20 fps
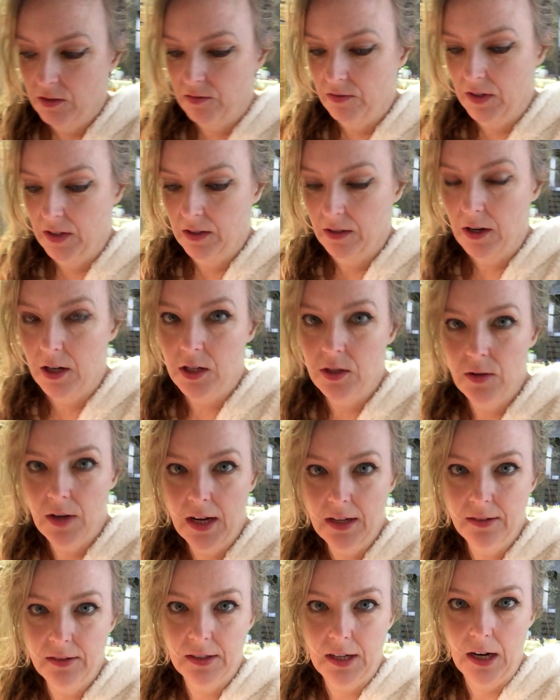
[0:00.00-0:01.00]
was fun. Are you
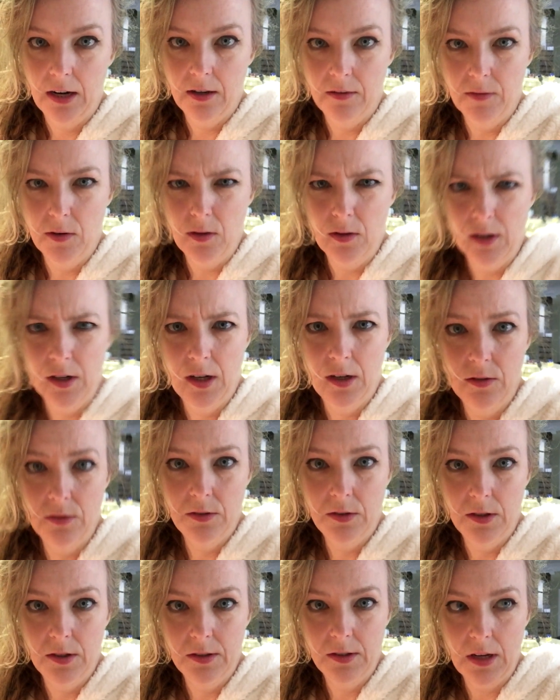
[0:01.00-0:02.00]
guys scared of roller
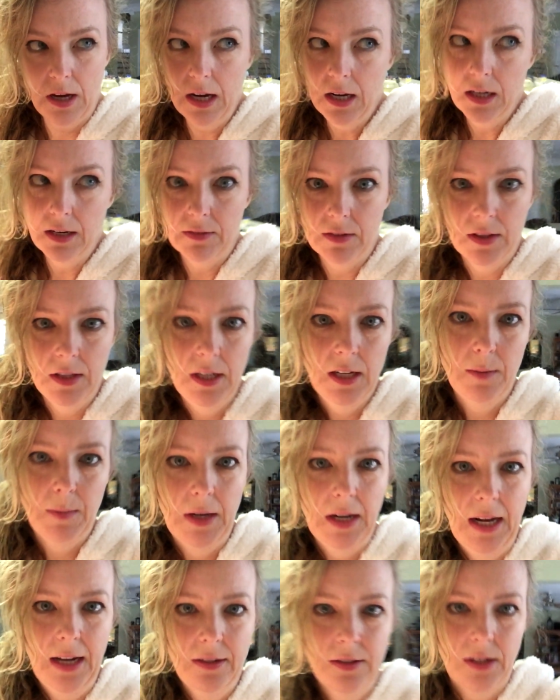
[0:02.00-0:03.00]
coasters? I didn't even think
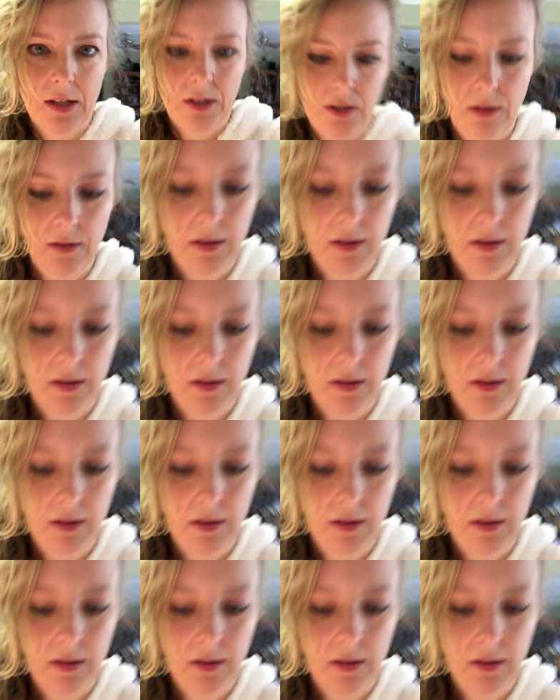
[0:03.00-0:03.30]
about asking